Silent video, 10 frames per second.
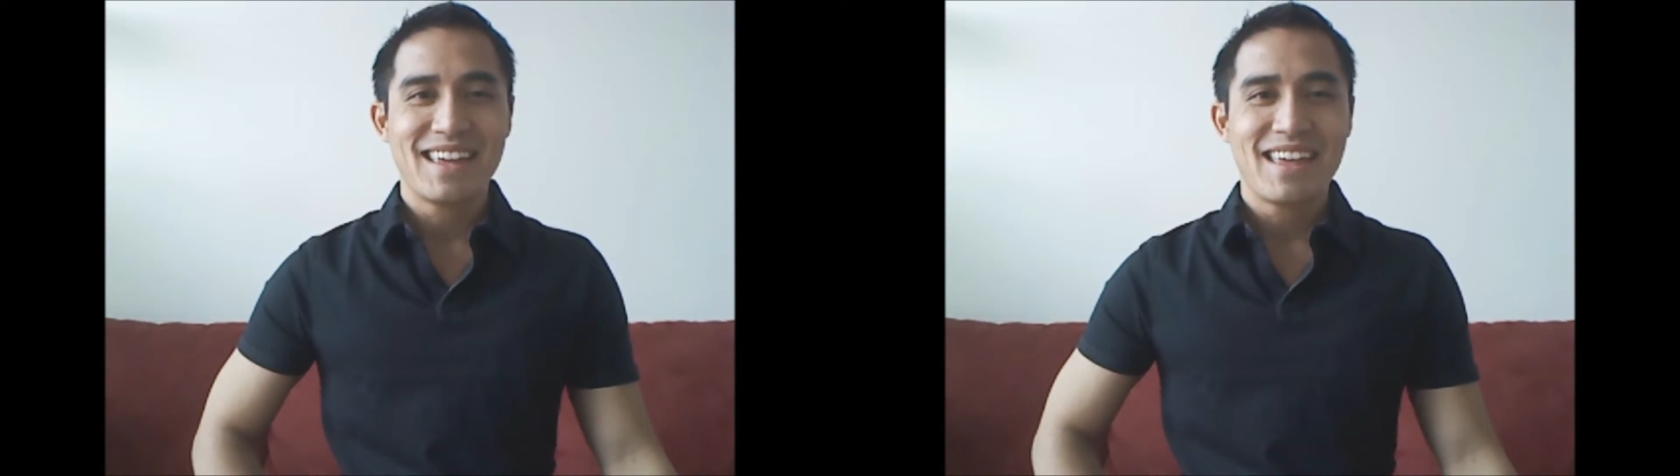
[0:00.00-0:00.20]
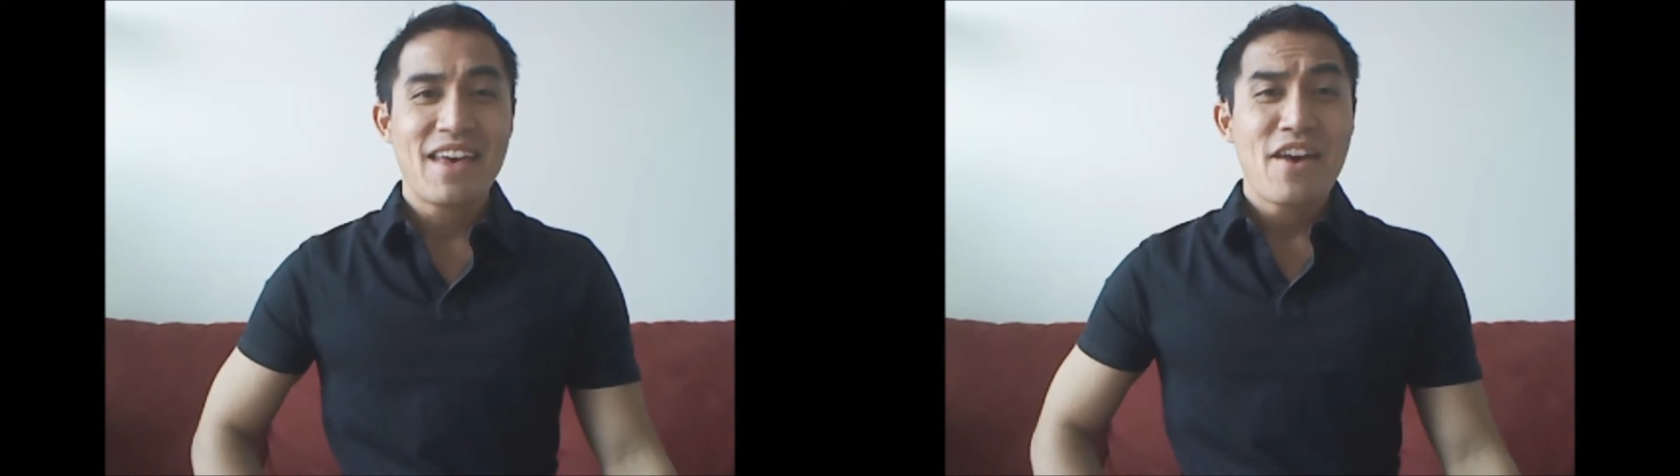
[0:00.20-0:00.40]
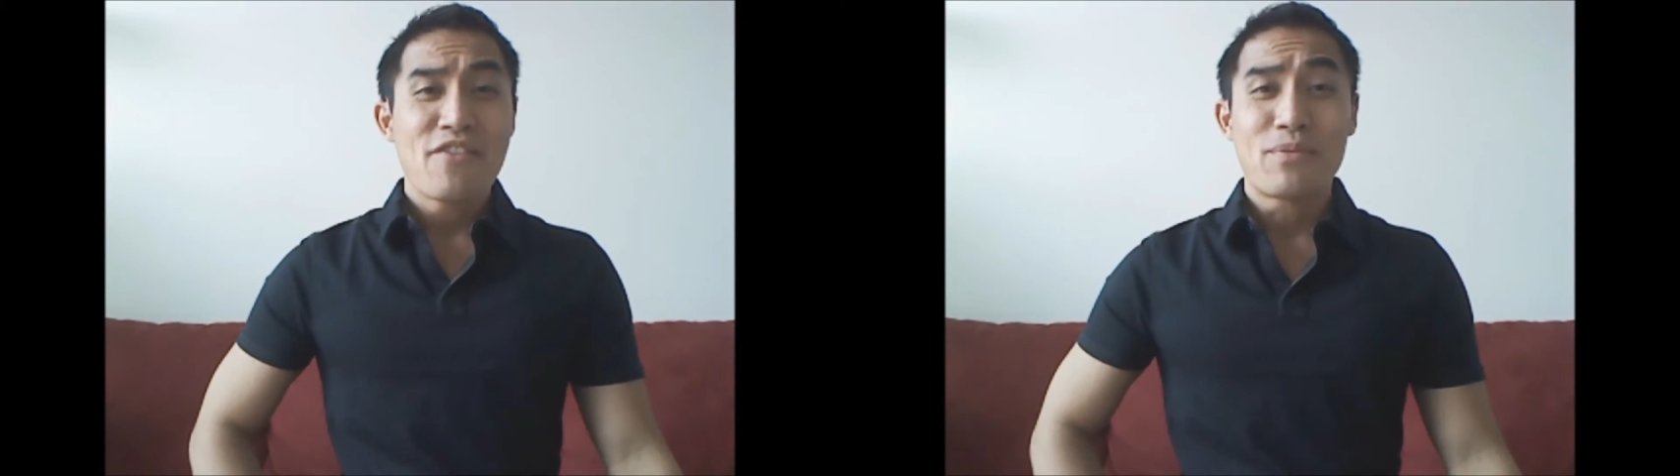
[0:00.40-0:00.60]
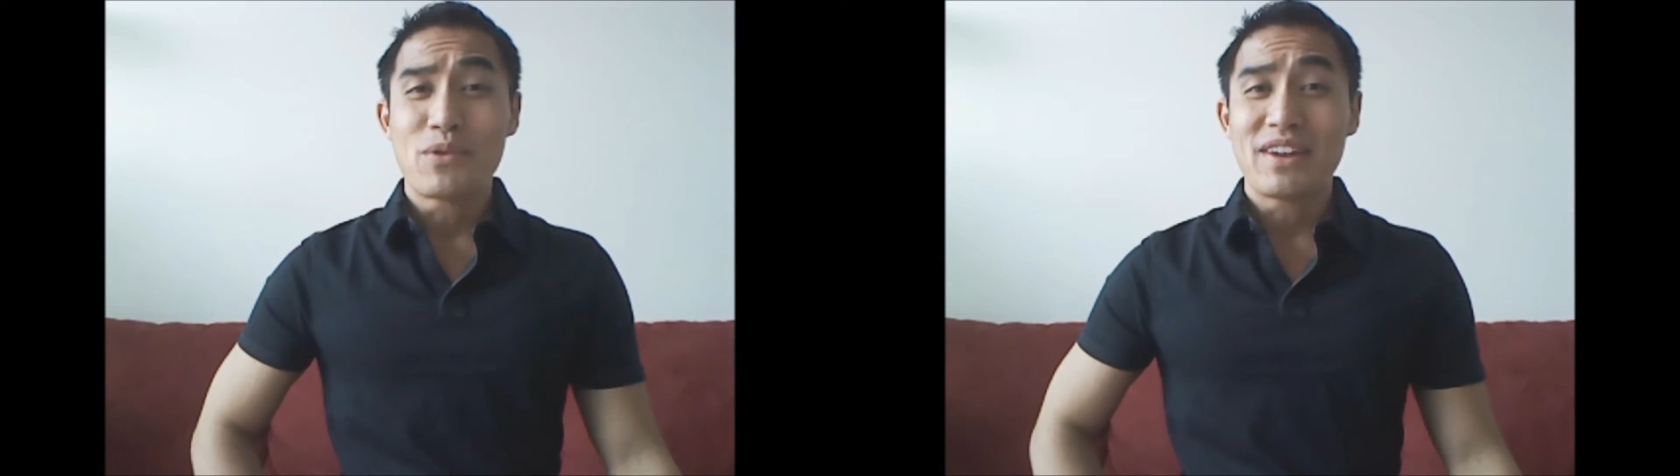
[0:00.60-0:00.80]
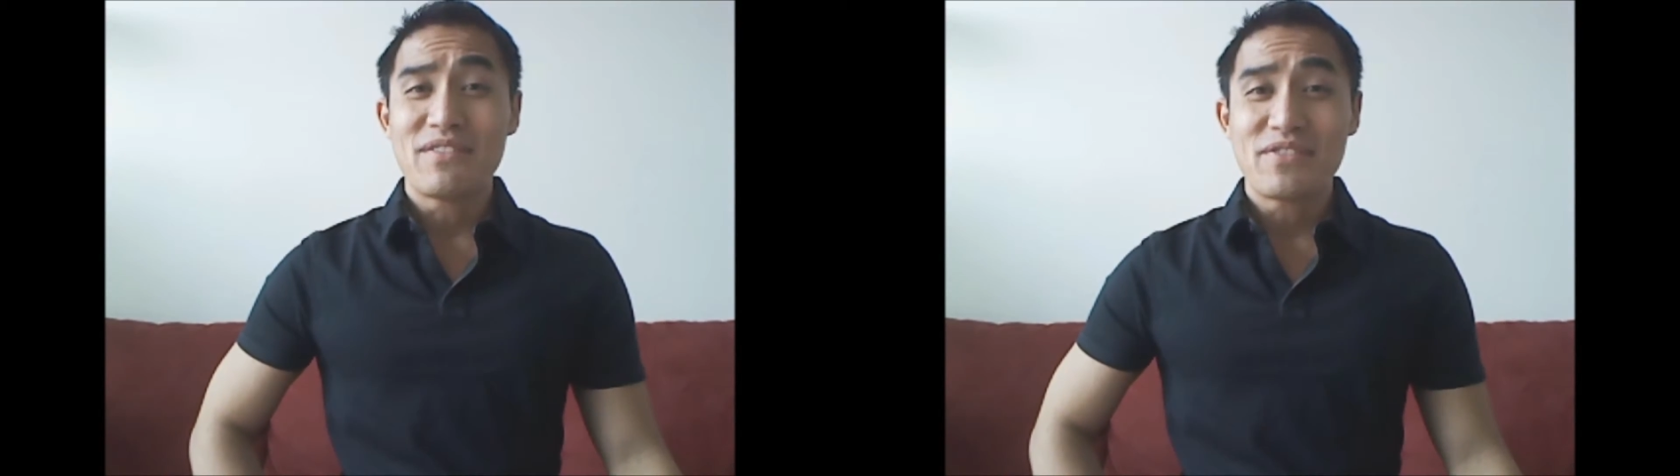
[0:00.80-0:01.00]
For
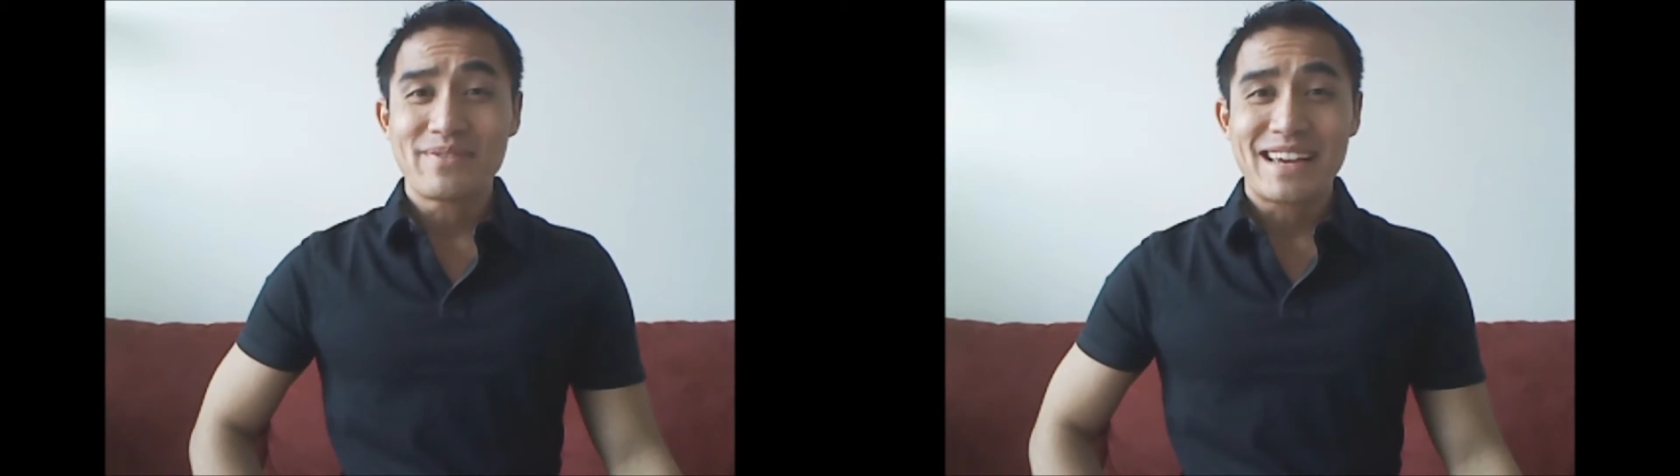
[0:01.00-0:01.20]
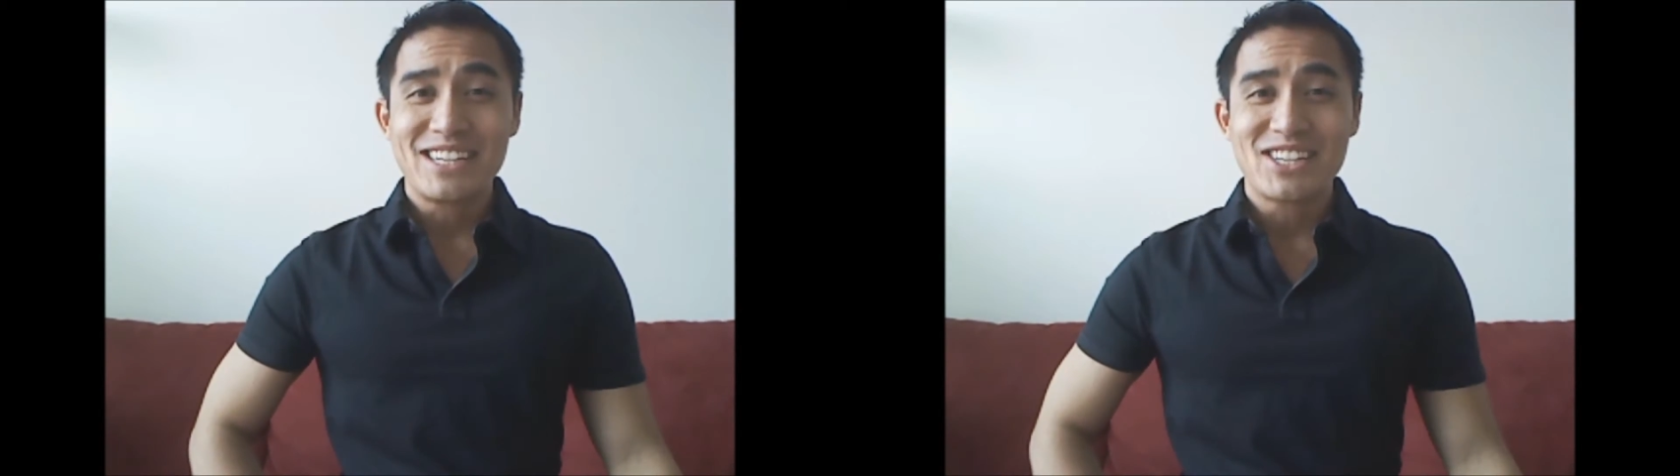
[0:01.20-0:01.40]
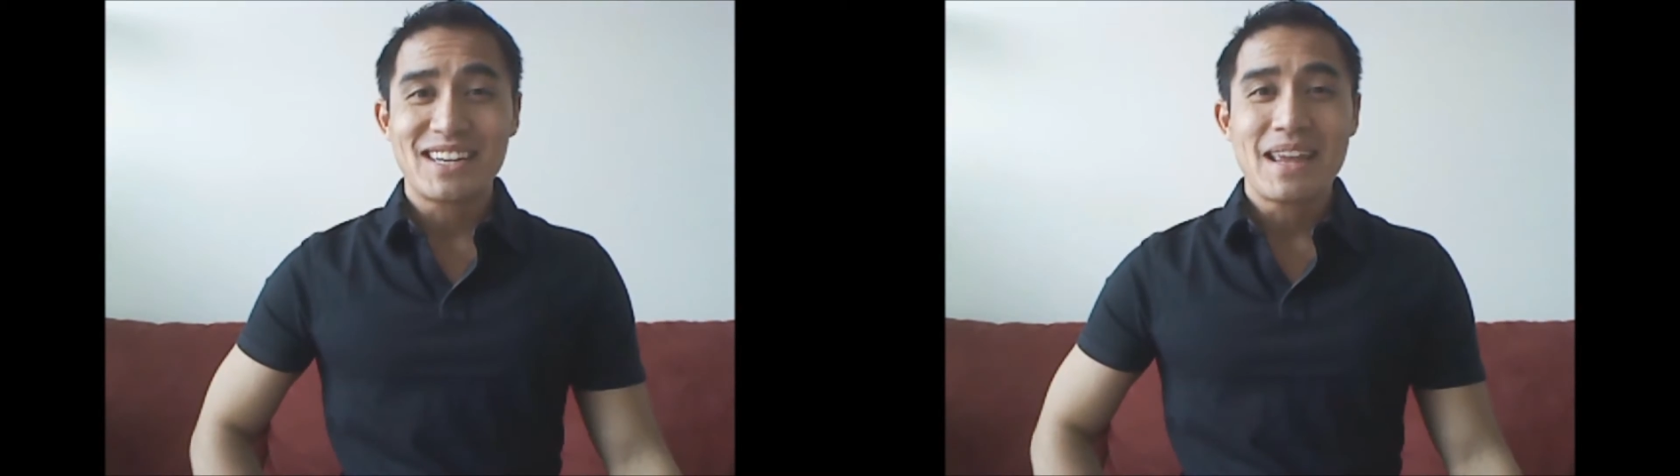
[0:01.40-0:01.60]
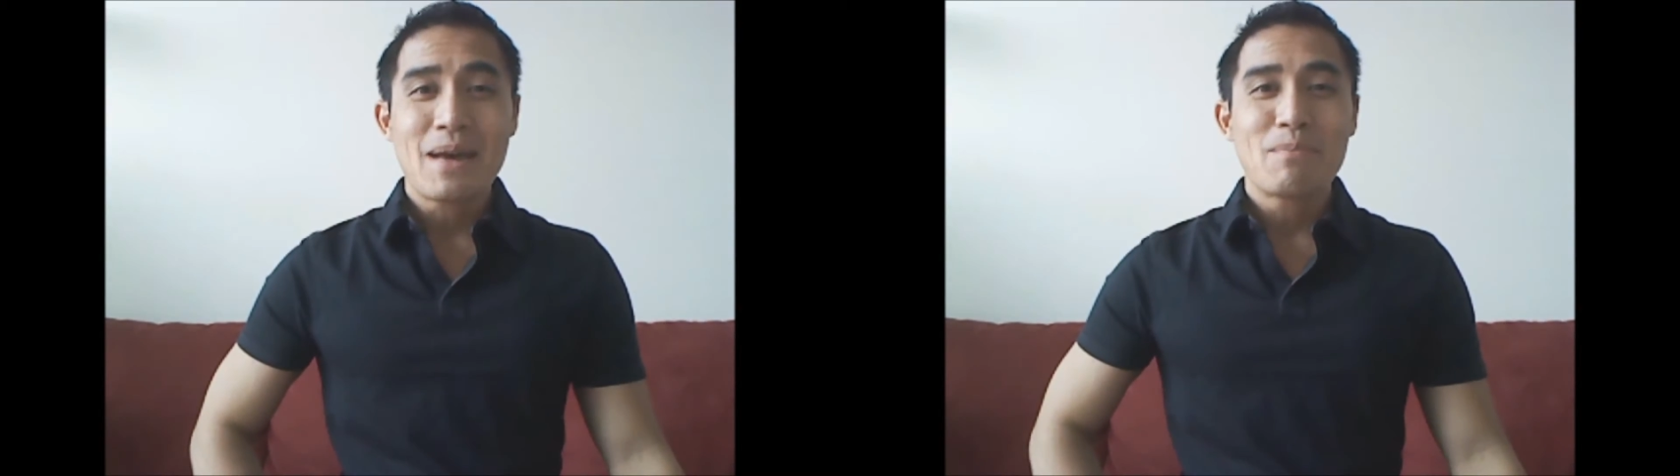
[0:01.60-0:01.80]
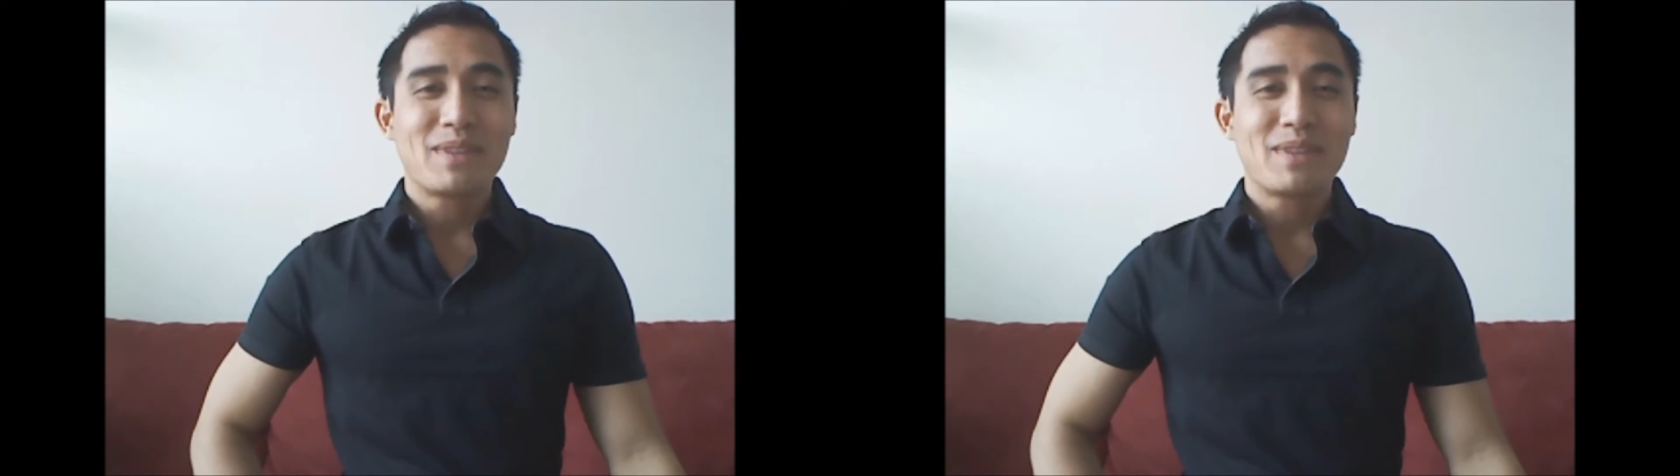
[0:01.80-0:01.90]
more information,